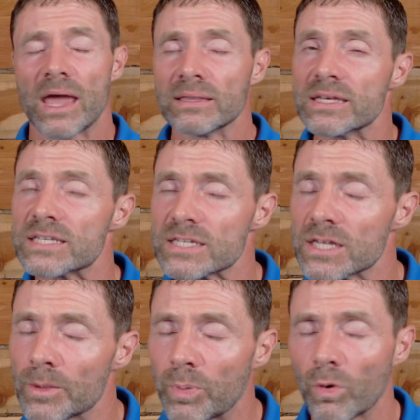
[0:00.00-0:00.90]
And this is
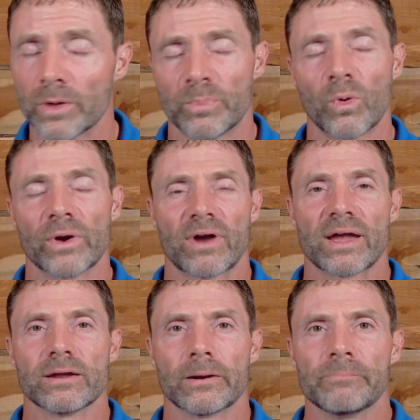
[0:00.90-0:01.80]
an important point
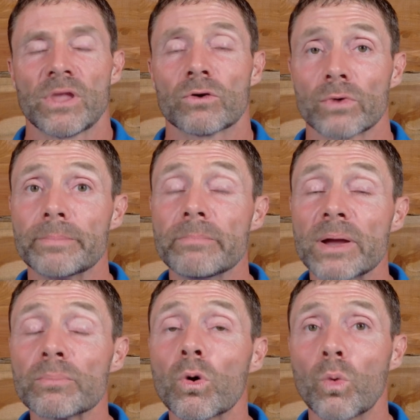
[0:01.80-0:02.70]
right here.
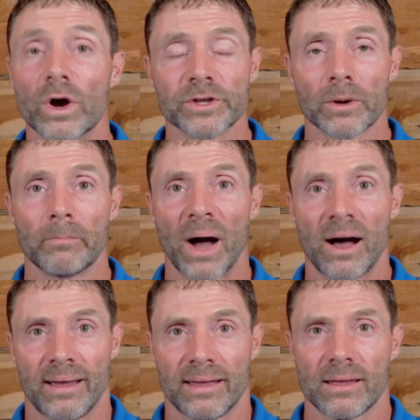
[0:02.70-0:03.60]
Remember what you're
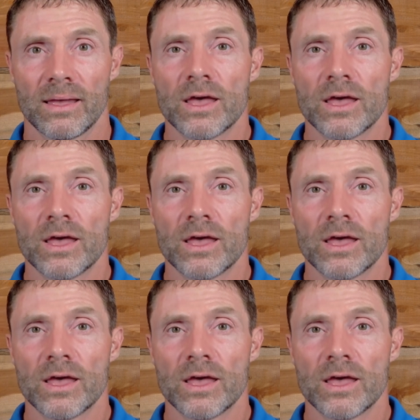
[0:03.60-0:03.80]
buying.